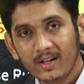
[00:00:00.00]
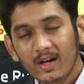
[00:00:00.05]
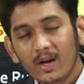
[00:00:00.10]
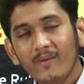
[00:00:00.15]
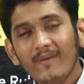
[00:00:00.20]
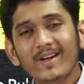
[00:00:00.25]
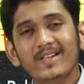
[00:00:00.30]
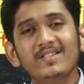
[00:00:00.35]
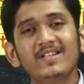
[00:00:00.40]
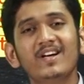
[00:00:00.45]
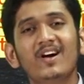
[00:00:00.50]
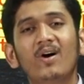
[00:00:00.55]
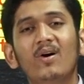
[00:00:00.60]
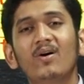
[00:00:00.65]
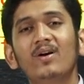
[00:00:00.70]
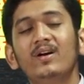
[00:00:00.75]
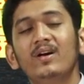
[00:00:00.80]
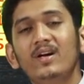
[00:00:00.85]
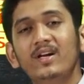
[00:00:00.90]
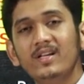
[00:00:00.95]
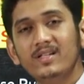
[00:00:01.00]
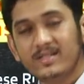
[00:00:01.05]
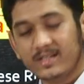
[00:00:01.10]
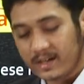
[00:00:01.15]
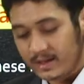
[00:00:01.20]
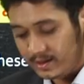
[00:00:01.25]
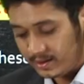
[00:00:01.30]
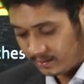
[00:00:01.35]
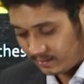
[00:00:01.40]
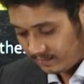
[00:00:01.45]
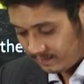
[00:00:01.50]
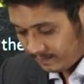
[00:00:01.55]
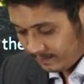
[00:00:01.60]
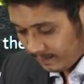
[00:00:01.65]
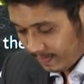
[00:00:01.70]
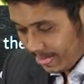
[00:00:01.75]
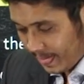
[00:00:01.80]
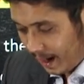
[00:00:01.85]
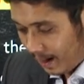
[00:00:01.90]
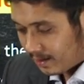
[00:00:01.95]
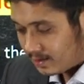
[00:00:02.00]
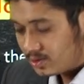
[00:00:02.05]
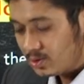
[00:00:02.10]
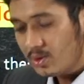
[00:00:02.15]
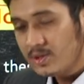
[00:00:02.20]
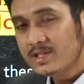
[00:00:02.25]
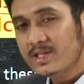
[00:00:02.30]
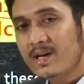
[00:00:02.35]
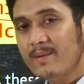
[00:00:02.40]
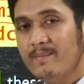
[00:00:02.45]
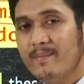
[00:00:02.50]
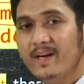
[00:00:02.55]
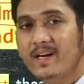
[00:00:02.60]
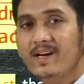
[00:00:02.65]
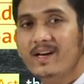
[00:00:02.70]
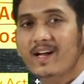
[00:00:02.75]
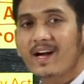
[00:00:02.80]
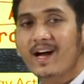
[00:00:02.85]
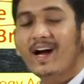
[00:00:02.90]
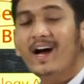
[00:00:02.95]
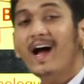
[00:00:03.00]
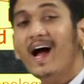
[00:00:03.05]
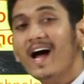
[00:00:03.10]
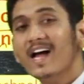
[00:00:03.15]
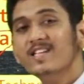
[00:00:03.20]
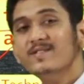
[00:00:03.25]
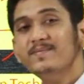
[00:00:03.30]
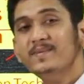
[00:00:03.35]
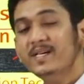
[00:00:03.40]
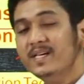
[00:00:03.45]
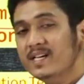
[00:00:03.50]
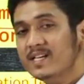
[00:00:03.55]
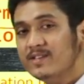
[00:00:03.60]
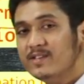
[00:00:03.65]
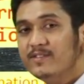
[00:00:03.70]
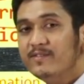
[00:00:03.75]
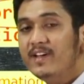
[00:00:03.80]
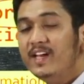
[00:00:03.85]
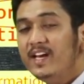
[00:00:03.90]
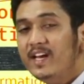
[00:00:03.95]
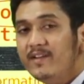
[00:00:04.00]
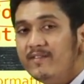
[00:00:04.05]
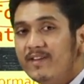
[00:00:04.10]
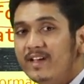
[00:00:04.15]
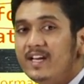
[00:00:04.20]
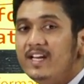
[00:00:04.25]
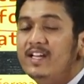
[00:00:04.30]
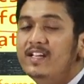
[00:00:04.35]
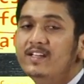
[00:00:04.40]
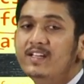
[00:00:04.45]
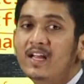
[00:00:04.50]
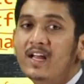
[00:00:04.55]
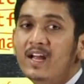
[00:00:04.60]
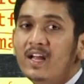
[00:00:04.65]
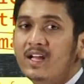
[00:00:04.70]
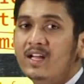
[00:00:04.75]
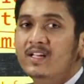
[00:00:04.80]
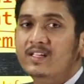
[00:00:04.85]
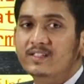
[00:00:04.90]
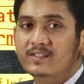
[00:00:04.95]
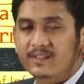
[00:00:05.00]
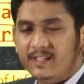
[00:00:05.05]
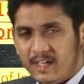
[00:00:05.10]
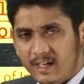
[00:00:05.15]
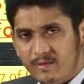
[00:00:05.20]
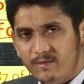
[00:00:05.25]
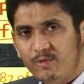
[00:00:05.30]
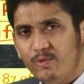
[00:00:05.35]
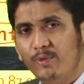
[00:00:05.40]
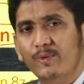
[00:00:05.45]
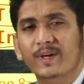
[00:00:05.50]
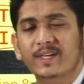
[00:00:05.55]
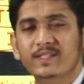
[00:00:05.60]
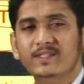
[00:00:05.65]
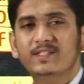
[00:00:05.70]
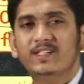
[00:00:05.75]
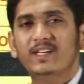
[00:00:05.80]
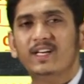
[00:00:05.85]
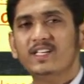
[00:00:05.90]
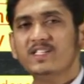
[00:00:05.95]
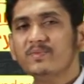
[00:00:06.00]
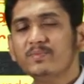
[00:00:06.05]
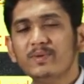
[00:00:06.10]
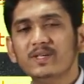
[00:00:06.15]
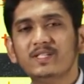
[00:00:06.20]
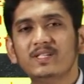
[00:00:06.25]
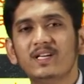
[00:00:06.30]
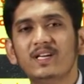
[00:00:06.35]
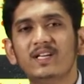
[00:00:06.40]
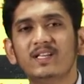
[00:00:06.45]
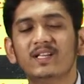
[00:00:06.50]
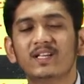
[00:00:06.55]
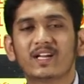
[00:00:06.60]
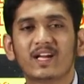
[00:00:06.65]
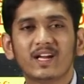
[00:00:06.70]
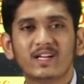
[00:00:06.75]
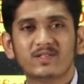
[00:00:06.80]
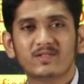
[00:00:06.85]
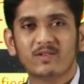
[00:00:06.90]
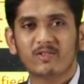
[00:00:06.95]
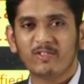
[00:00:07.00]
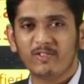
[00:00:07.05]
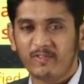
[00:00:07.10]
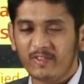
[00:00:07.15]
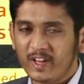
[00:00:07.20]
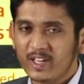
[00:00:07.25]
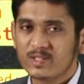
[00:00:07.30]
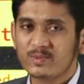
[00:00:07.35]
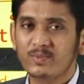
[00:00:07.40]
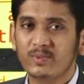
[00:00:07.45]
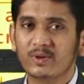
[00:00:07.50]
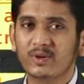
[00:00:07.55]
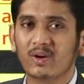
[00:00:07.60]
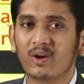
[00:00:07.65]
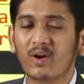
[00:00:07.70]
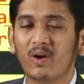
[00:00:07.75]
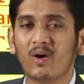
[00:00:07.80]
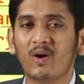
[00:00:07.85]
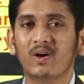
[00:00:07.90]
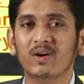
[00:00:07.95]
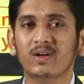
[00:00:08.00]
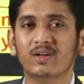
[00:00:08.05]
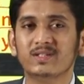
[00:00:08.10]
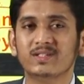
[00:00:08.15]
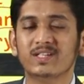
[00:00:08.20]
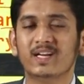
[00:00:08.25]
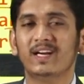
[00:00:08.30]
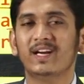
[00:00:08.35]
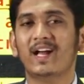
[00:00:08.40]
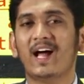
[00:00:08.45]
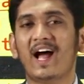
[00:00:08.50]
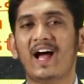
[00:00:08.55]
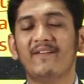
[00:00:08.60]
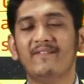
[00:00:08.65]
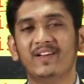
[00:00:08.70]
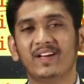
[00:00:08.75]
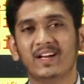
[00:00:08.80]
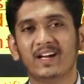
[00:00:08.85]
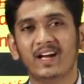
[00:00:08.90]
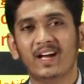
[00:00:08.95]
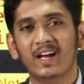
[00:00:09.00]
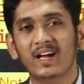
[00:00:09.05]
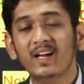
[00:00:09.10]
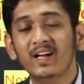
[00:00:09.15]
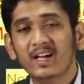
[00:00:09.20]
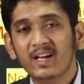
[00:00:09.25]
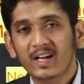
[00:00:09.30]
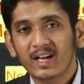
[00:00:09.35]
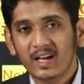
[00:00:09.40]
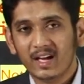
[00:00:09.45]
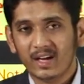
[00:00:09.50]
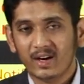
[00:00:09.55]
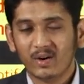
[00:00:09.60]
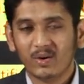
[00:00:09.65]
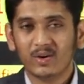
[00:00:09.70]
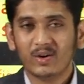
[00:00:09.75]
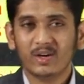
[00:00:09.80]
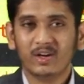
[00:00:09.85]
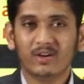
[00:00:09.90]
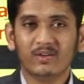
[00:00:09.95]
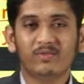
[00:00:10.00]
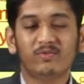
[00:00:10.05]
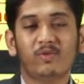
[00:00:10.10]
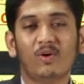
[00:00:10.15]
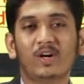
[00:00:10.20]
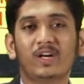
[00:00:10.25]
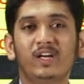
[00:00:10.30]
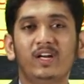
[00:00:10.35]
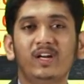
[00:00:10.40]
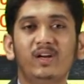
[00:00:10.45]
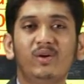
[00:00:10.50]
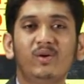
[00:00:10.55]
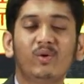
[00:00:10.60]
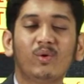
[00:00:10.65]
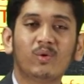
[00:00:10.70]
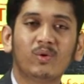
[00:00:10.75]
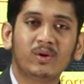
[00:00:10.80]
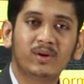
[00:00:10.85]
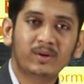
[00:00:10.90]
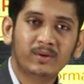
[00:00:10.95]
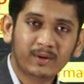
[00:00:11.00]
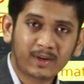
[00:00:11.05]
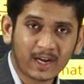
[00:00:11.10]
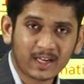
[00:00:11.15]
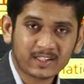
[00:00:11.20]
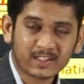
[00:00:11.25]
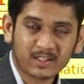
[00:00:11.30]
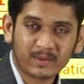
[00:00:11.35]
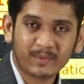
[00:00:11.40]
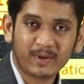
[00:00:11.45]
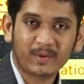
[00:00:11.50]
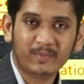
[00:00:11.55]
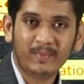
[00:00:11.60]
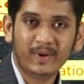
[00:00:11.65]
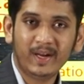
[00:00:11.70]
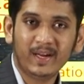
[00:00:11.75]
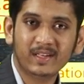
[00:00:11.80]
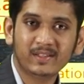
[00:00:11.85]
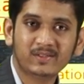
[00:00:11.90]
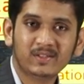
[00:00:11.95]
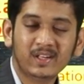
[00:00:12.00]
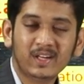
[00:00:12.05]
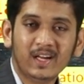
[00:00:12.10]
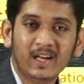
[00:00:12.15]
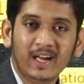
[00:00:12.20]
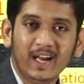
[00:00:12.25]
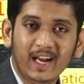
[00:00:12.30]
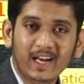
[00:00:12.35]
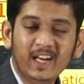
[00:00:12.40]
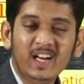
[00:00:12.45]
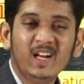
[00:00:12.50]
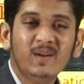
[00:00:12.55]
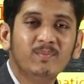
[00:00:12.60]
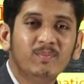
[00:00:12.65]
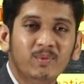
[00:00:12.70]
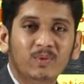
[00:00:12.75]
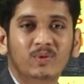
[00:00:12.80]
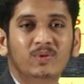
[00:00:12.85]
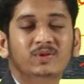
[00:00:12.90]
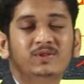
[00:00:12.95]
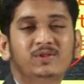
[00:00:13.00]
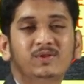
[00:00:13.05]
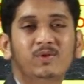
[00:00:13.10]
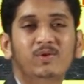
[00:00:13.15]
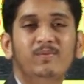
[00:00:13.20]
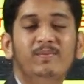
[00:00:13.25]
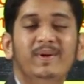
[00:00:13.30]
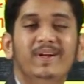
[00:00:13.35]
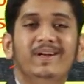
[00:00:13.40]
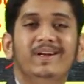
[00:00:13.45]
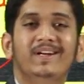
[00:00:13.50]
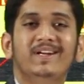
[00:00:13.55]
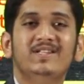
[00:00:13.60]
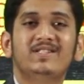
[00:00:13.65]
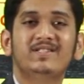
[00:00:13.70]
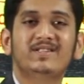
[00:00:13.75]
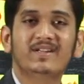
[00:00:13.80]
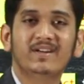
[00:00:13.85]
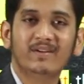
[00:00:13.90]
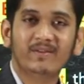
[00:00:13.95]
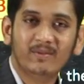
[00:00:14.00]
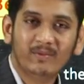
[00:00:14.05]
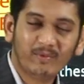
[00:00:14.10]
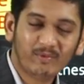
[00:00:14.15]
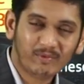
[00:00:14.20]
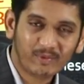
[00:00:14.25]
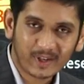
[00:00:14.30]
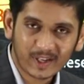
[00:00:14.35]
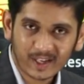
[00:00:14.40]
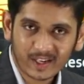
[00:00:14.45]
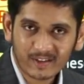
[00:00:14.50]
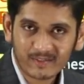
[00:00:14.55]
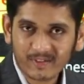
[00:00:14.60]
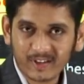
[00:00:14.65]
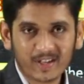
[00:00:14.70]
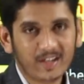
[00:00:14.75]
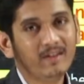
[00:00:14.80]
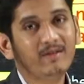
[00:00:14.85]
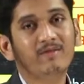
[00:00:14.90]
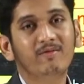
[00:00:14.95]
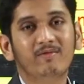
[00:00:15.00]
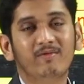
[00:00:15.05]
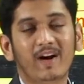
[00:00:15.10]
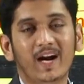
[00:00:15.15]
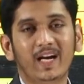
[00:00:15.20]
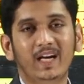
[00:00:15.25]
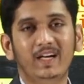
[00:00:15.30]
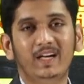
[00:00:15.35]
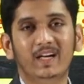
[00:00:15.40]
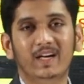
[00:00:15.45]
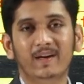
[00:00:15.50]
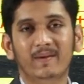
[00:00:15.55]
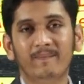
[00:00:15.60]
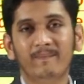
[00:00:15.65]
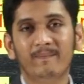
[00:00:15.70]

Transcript: Now, as I already said you, social media has been a very, very influencer, especially in the case of Facebook launch and having around 40 crore customer base, any post could be reached very, very wide.